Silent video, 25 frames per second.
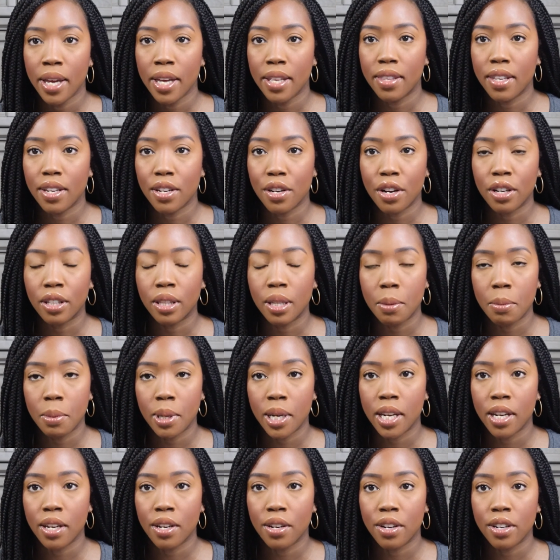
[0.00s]
then you're
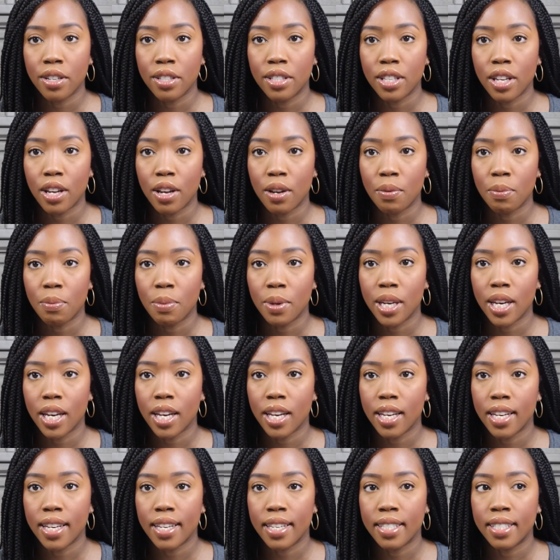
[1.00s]
limiting yourself,
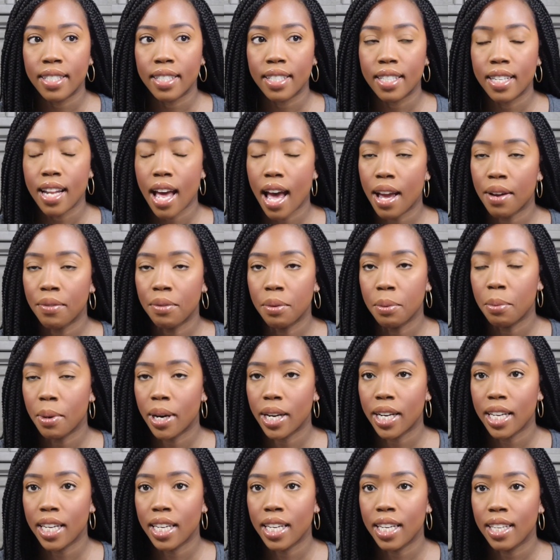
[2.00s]
because not
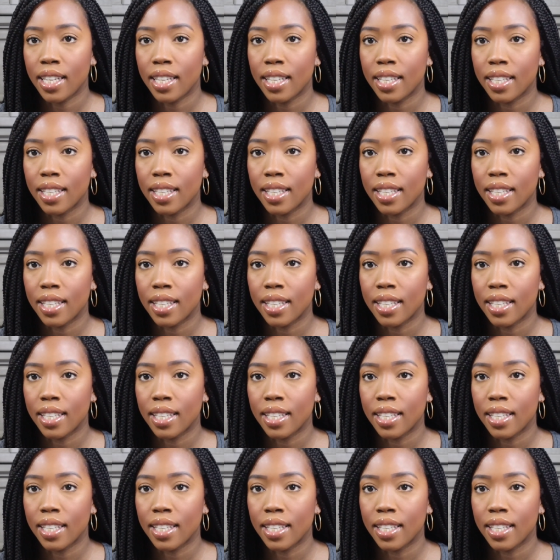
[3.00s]
everybody